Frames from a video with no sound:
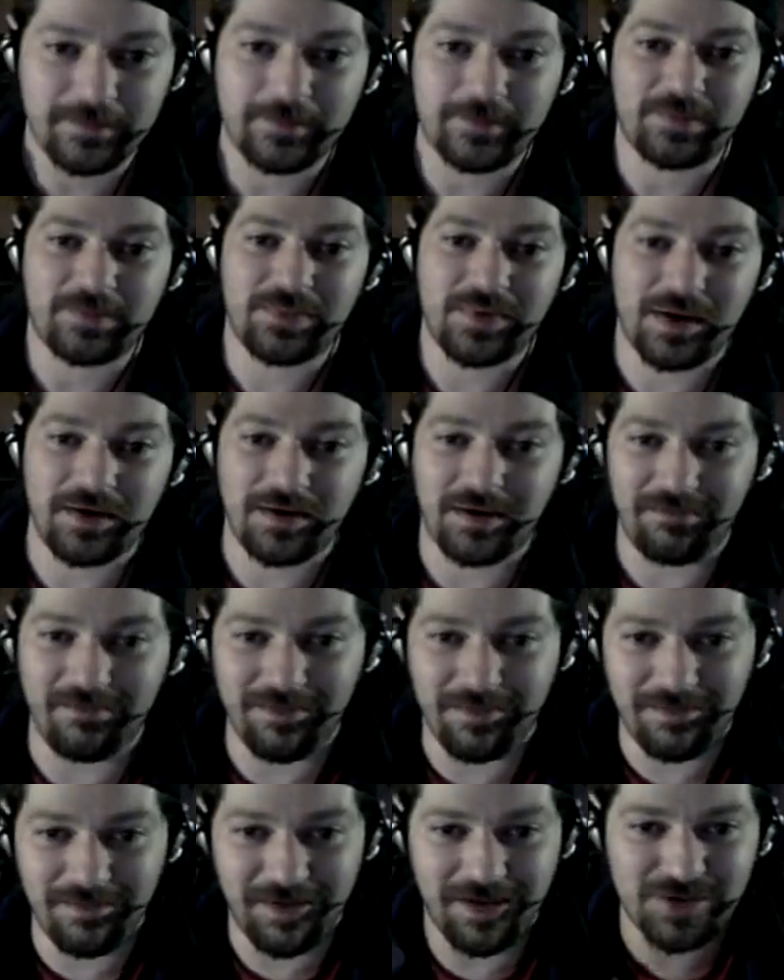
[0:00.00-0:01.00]
Totally
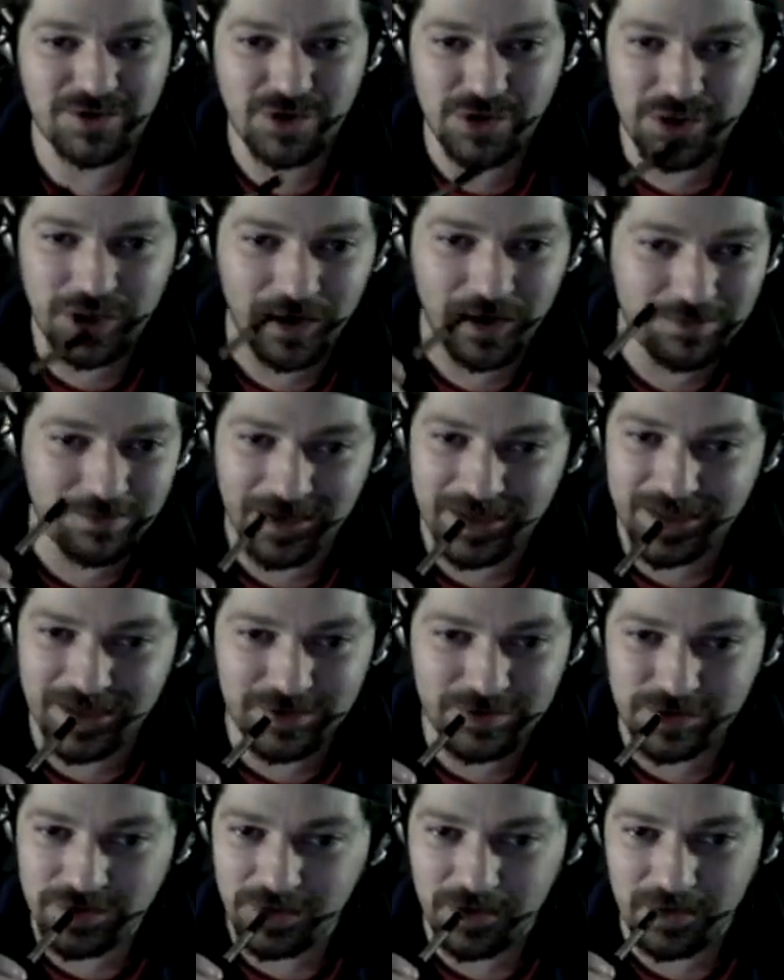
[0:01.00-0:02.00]
enjoyable. Very
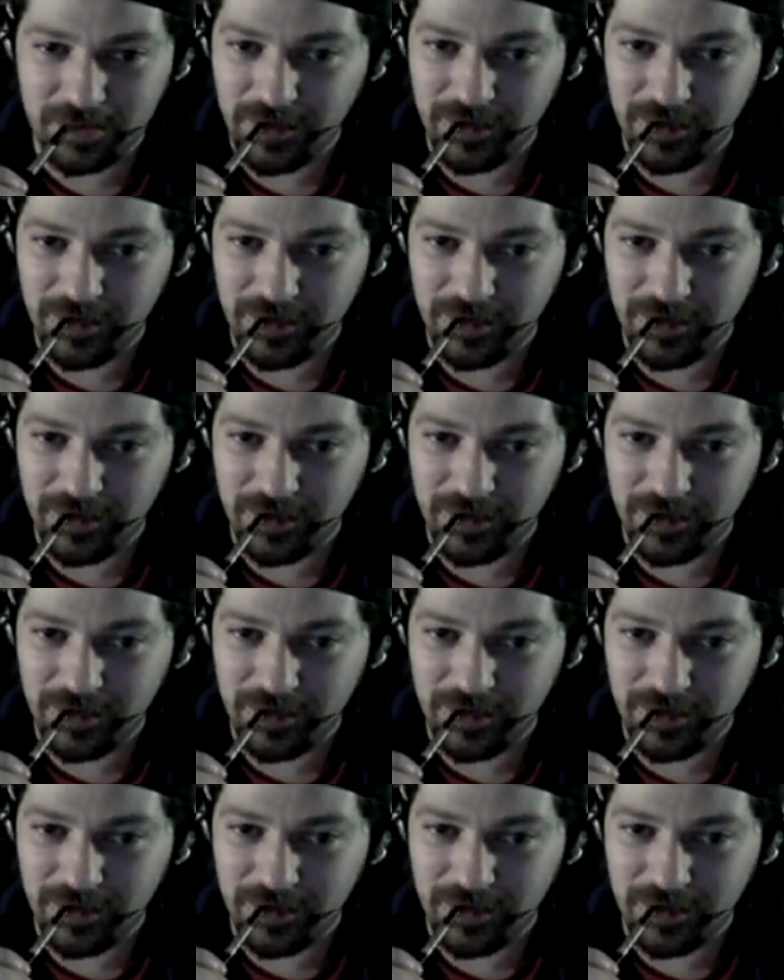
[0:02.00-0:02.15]
enjoyable.